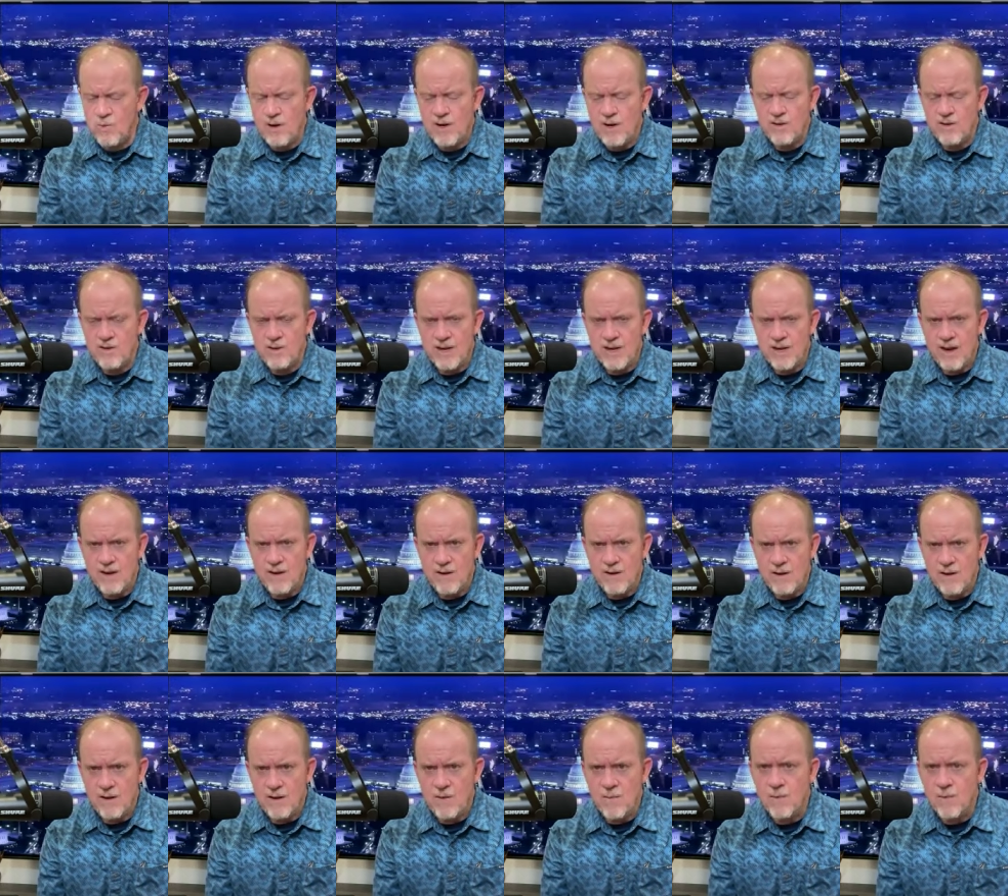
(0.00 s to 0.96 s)
one other. Ca-
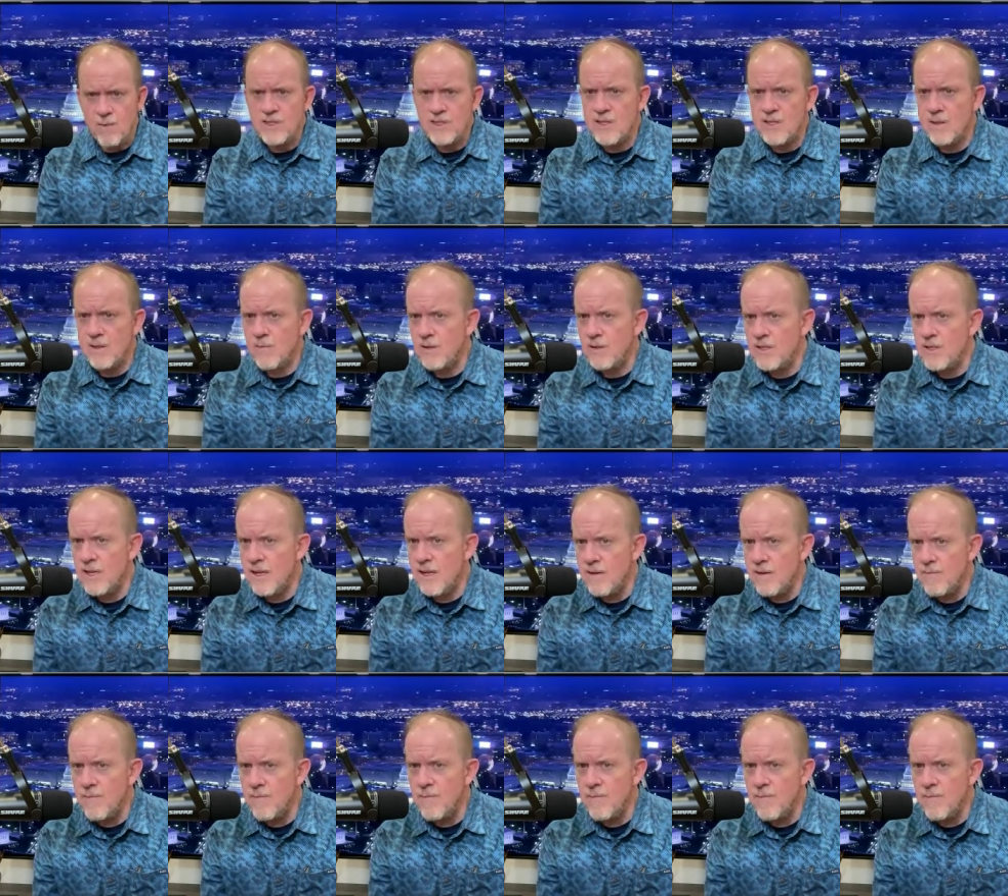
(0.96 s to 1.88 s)
what's what's that?